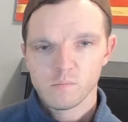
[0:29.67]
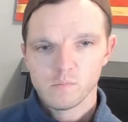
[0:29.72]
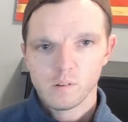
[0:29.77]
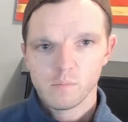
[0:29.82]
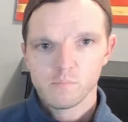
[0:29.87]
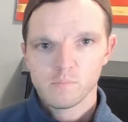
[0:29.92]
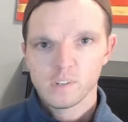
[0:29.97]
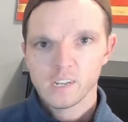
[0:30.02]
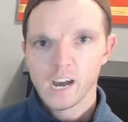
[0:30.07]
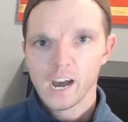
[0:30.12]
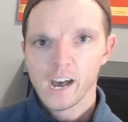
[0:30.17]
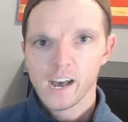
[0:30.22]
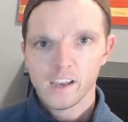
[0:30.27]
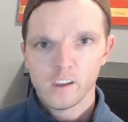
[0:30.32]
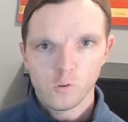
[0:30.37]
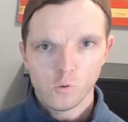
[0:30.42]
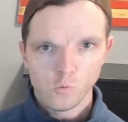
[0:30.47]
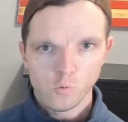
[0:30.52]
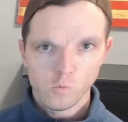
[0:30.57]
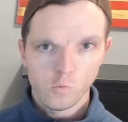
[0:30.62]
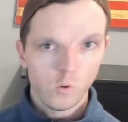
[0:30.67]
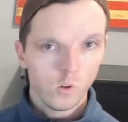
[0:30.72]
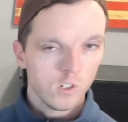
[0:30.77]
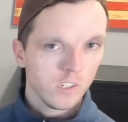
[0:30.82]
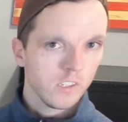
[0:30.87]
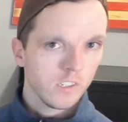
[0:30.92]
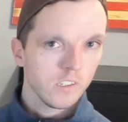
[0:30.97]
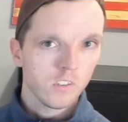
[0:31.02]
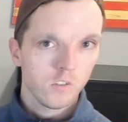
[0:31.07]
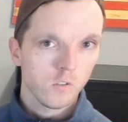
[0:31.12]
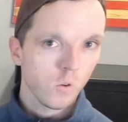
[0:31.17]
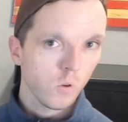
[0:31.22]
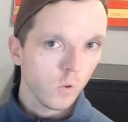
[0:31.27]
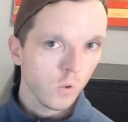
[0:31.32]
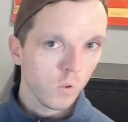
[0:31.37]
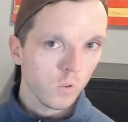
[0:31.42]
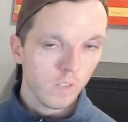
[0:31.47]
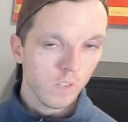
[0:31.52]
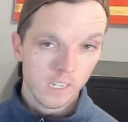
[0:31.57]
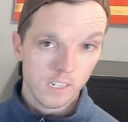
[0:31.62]
a, guy who works in
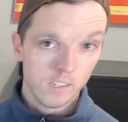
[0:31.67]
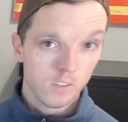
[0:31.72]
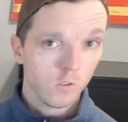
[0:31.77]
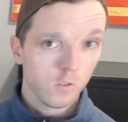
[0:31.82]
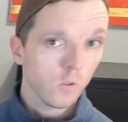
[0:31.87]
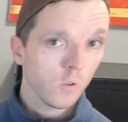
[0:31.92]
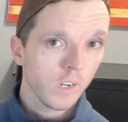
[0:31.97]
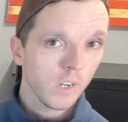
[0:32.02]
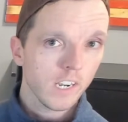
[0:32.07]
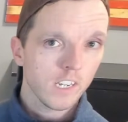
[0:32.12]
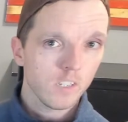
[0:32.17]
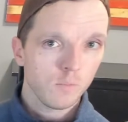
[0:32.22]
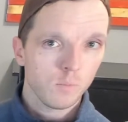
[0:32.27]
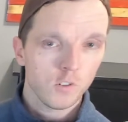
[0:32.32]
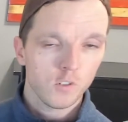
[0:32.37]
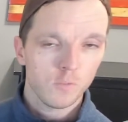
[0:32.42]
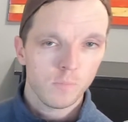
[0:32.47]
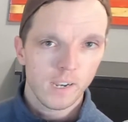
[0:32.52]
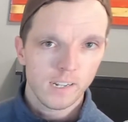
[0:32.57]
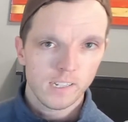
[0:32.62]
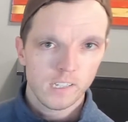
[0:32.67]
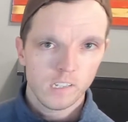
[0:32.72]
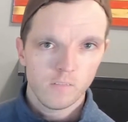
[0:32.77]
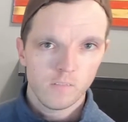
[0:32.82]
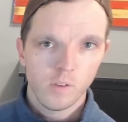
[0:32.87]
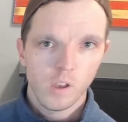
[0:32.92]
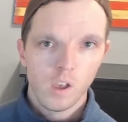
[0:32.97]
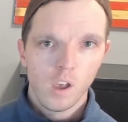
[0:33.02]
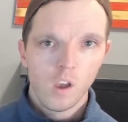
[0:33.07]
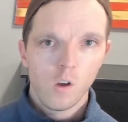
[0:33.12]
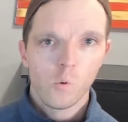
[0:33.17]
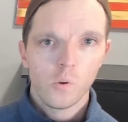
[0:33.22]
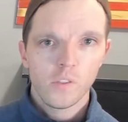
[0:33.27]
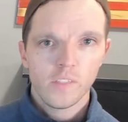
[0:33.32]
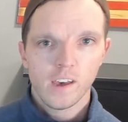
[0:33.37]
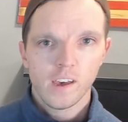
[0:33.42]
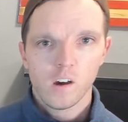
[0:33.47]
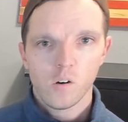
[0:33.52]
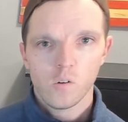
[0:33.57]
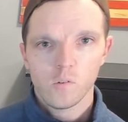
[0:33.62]
solar, like a solar guy's perspective,
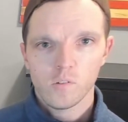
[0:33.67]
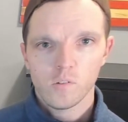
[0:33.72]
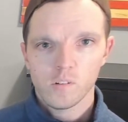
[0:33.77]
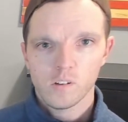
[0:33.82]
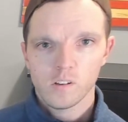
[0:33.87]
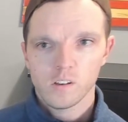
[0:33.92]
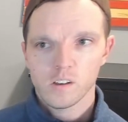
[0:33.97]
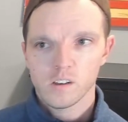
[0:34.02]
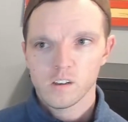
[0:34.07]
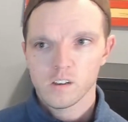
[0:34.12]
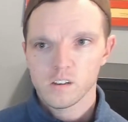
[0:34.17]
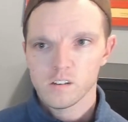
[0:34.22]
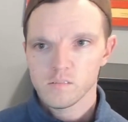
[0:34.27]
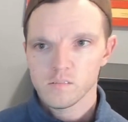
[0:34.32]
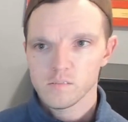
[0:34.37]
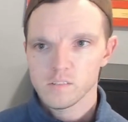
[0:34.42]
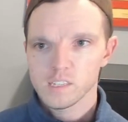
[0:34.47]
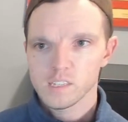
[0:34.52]
without uh,